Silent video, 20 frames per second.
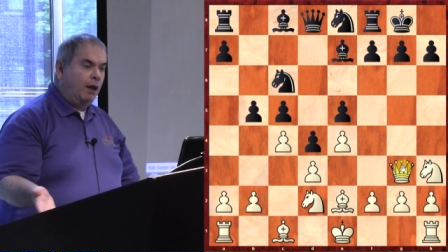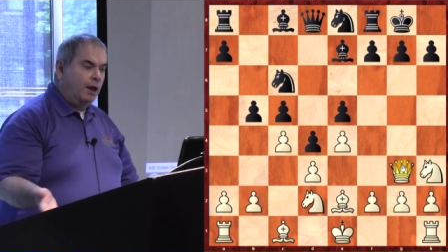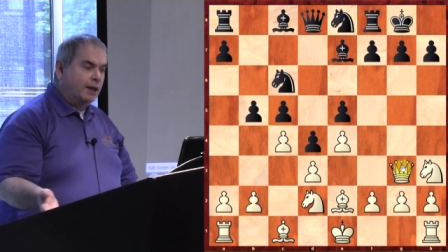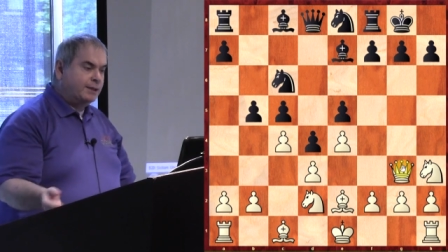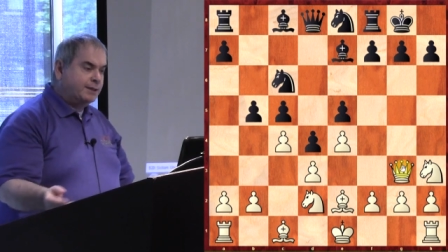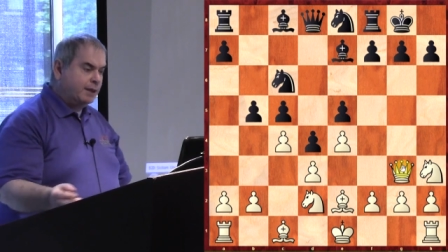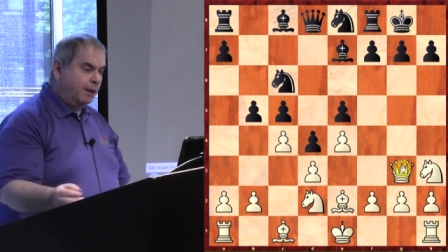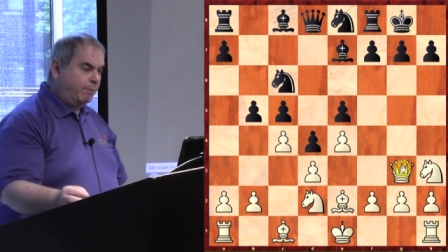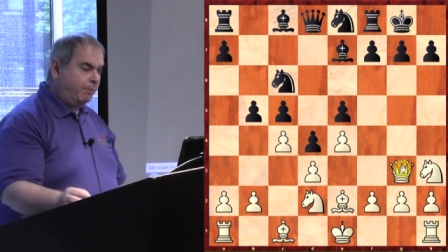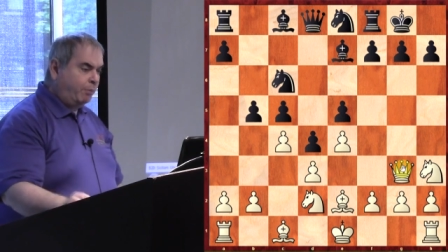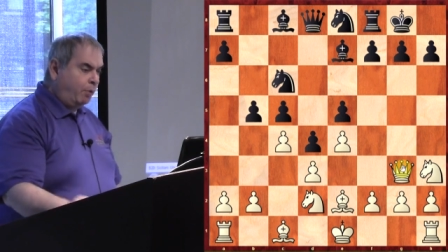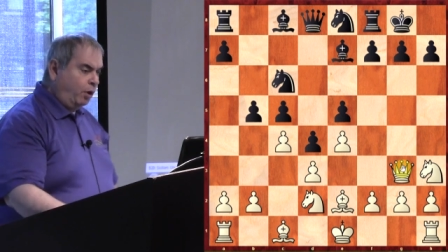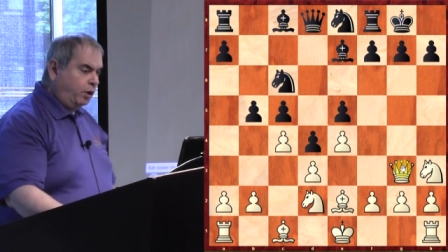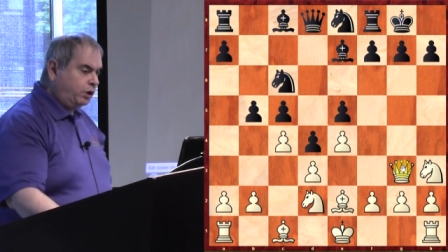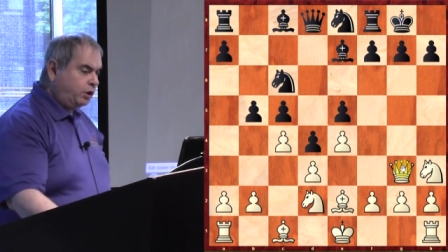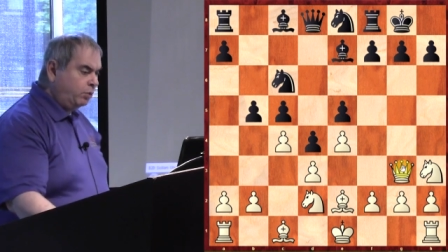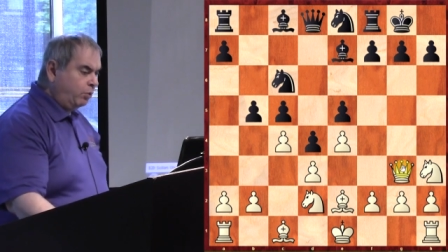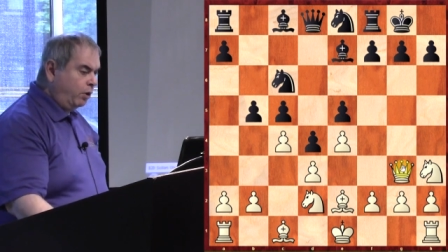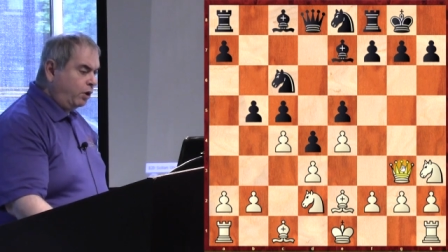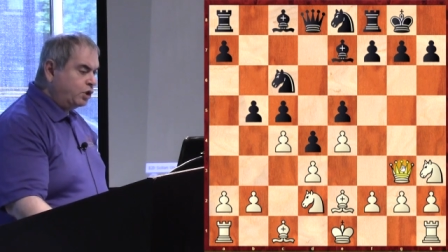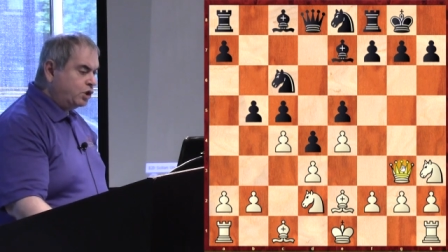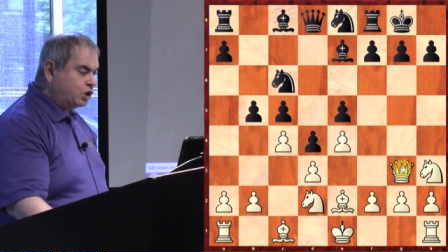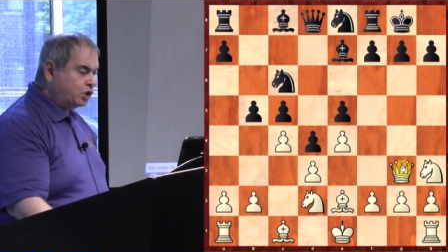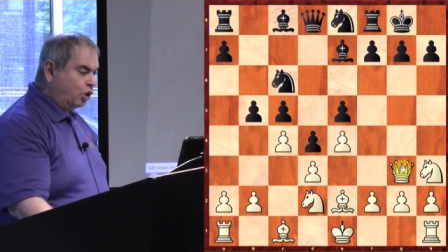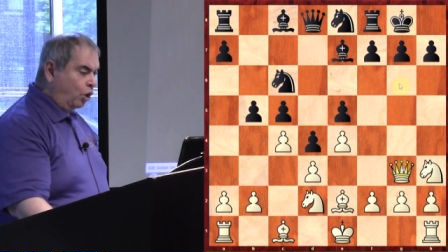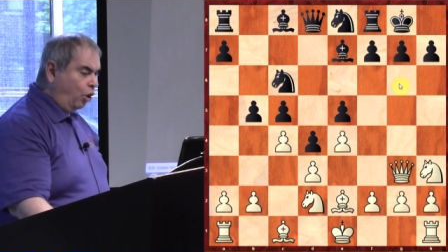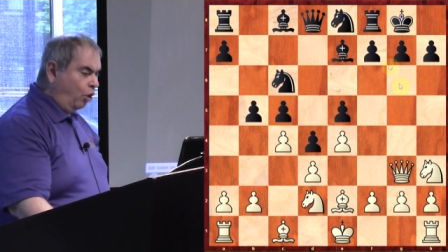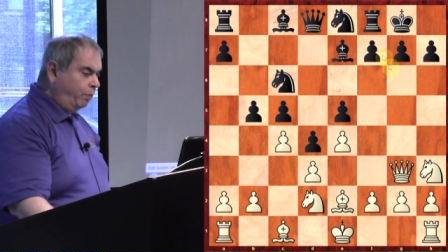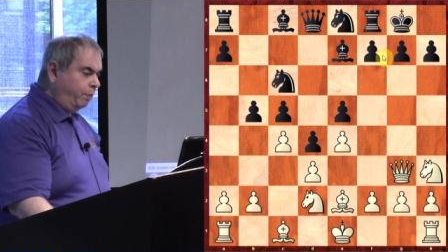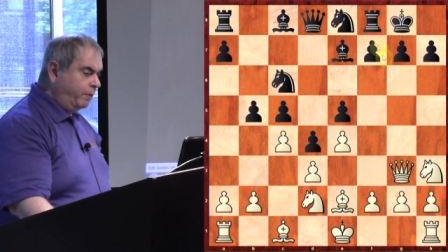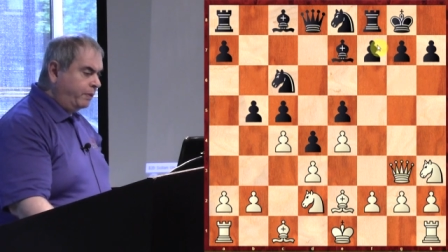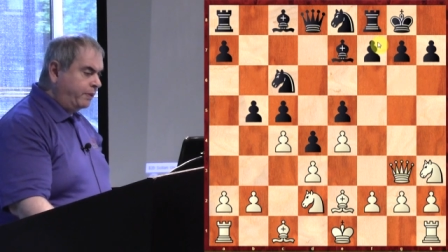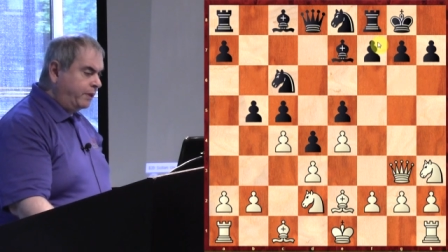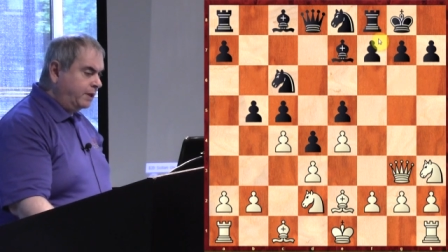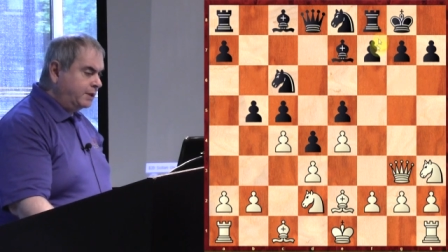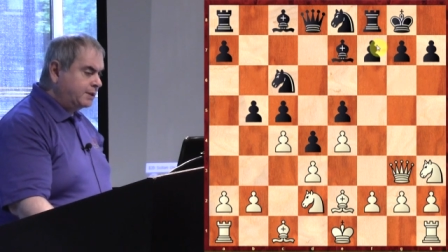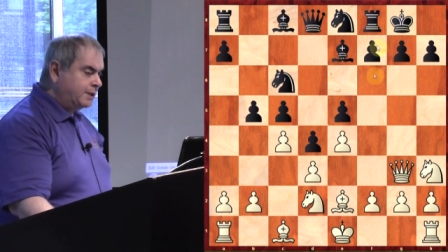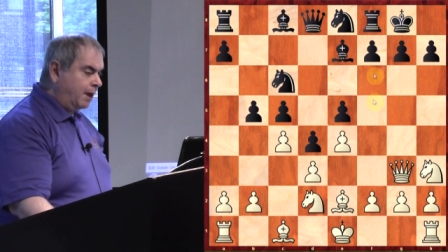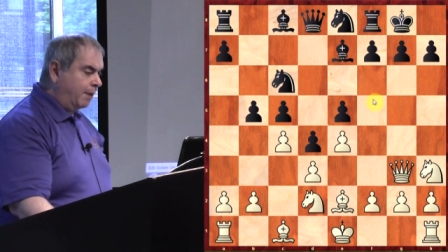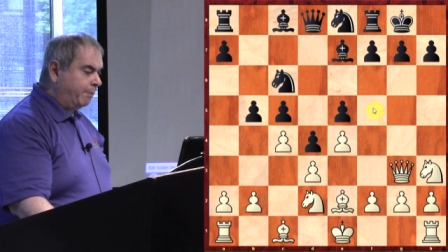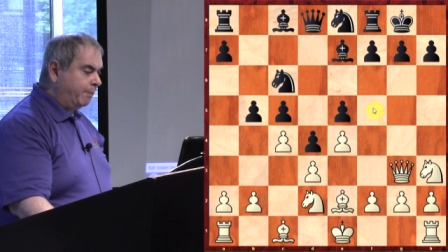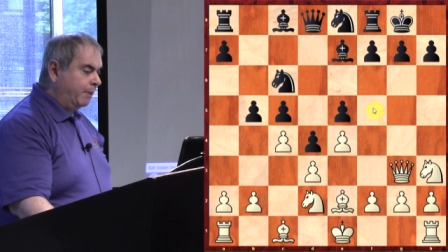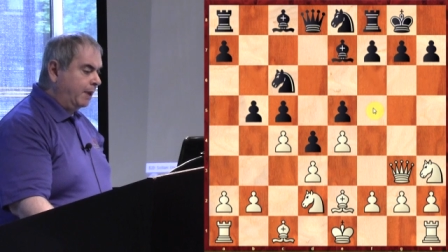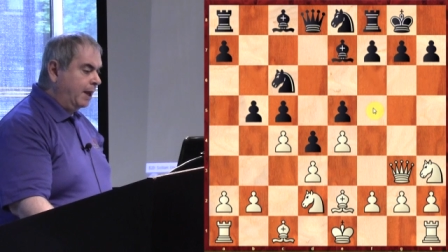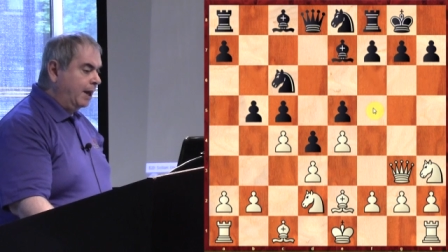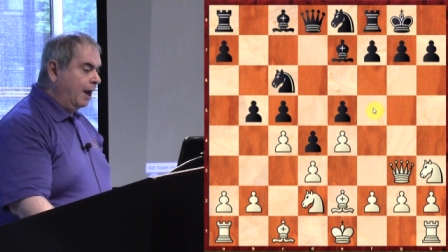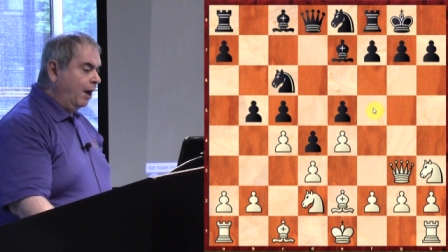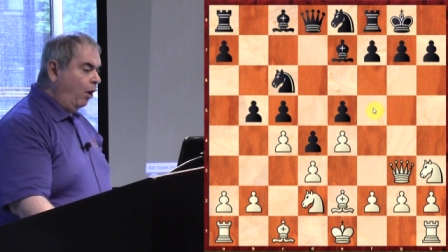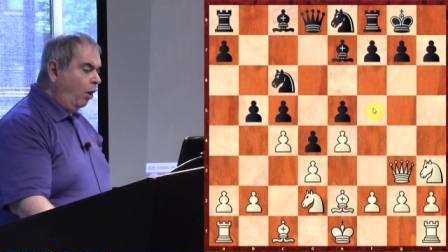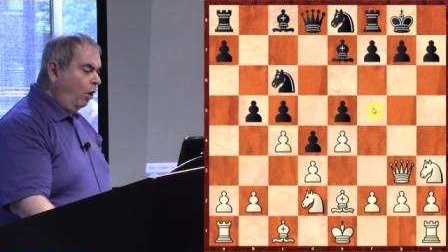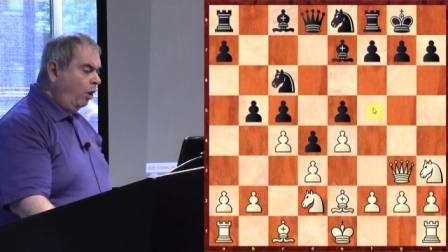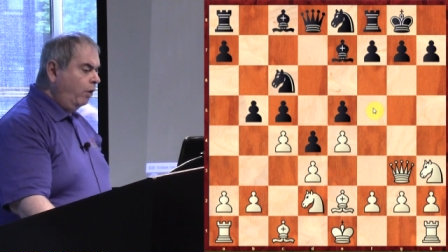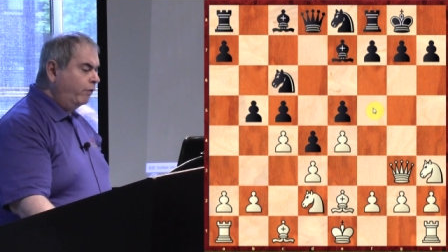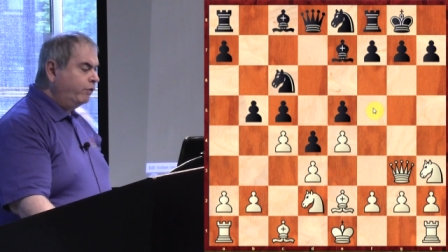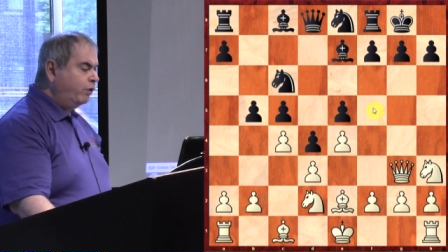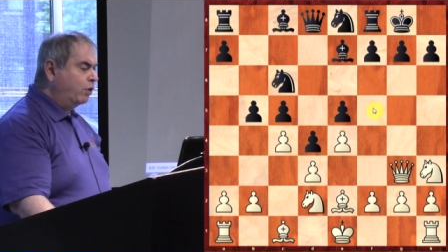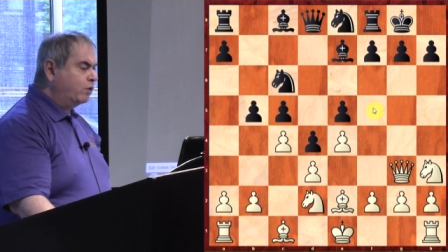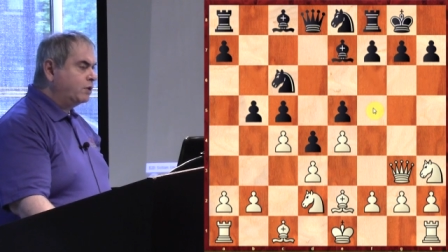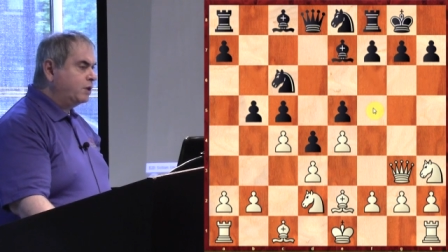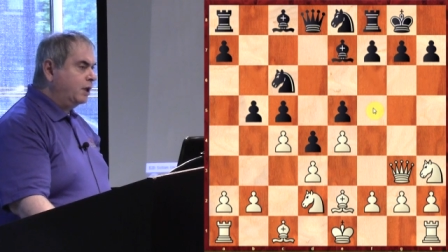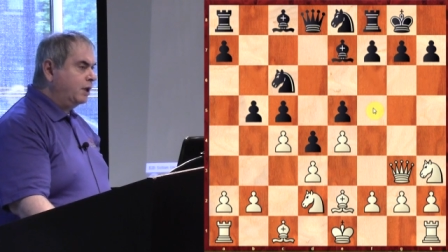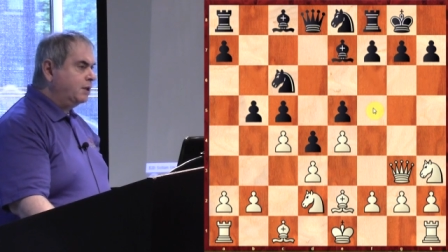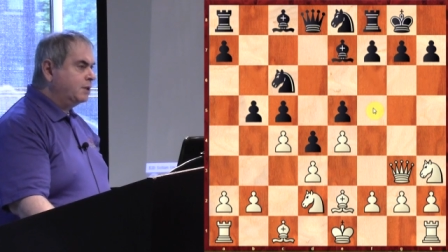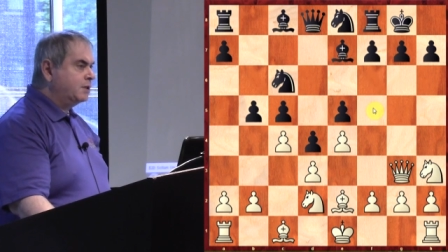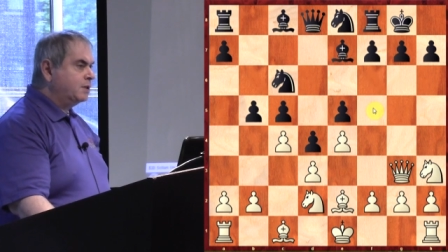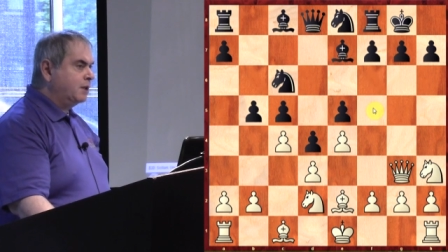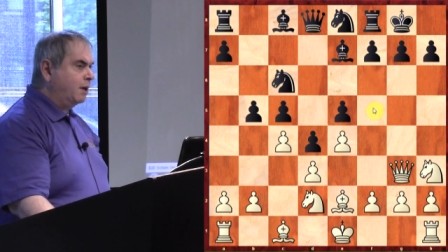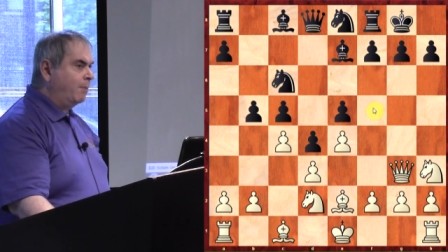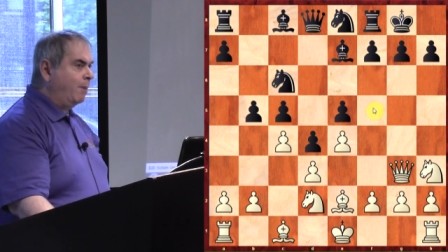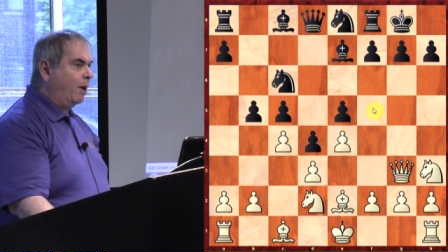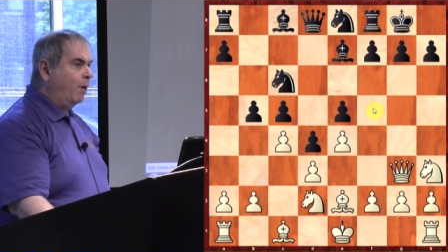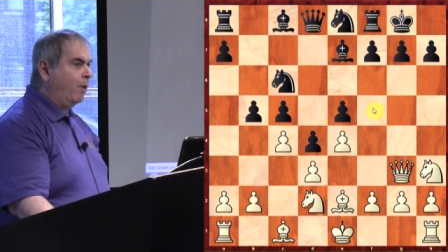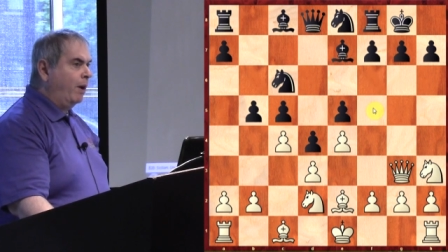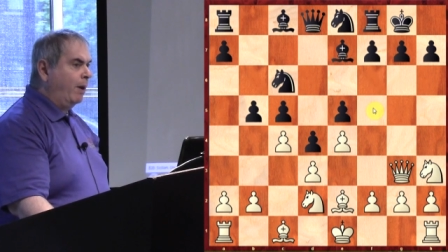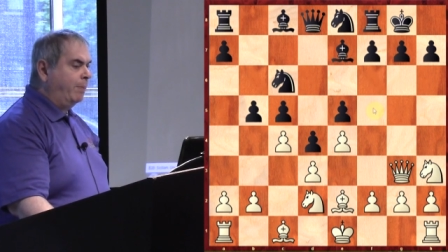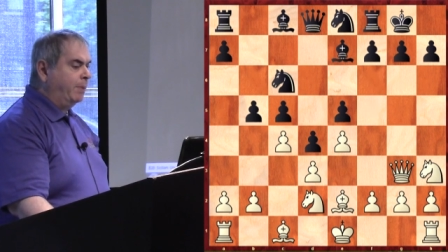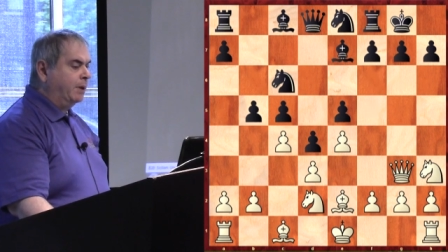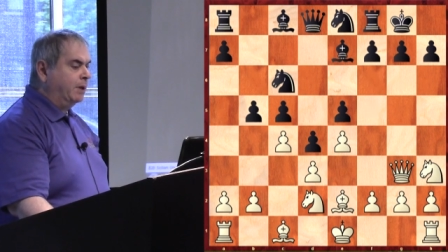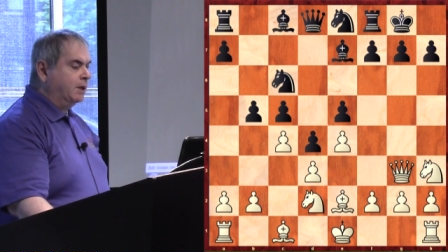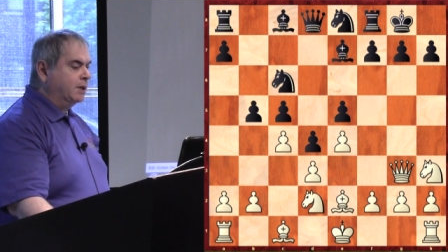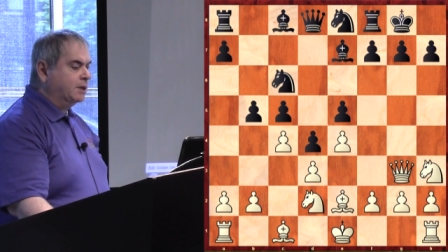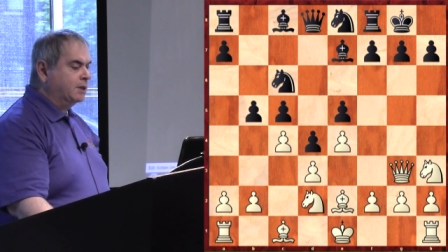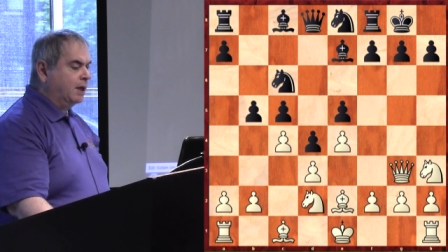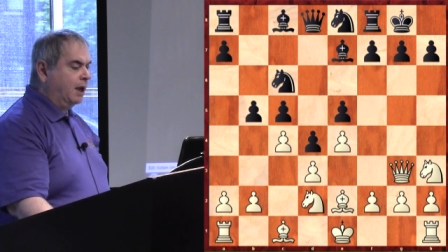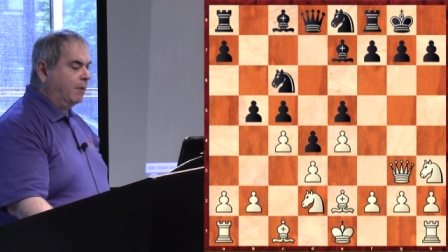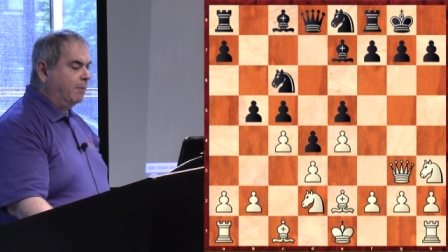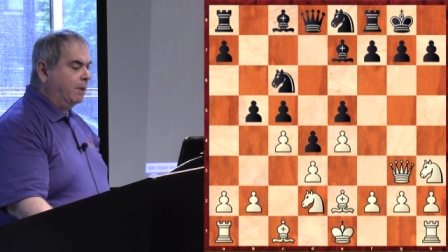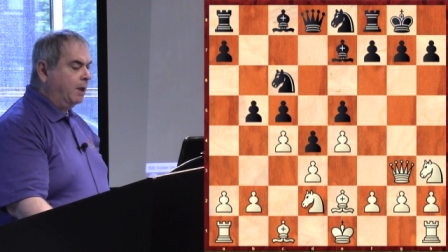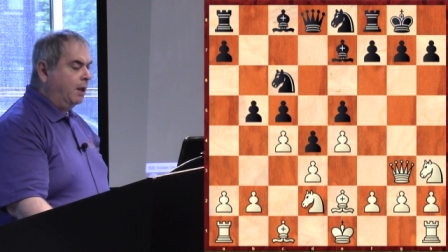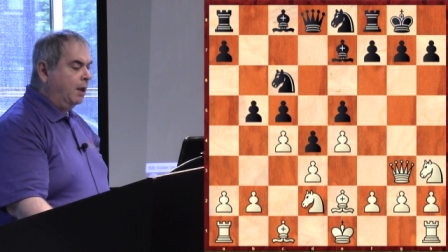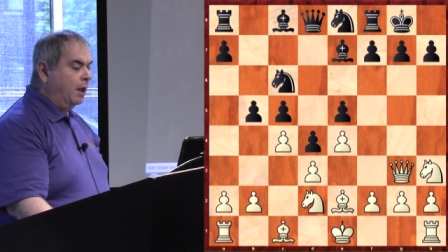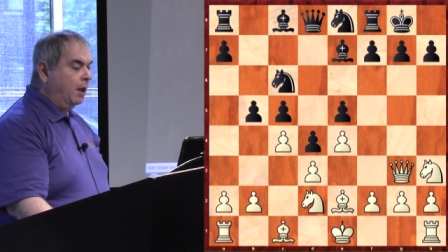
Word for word: At some point, you want to just open things up. And all of those things somehow happen in this game.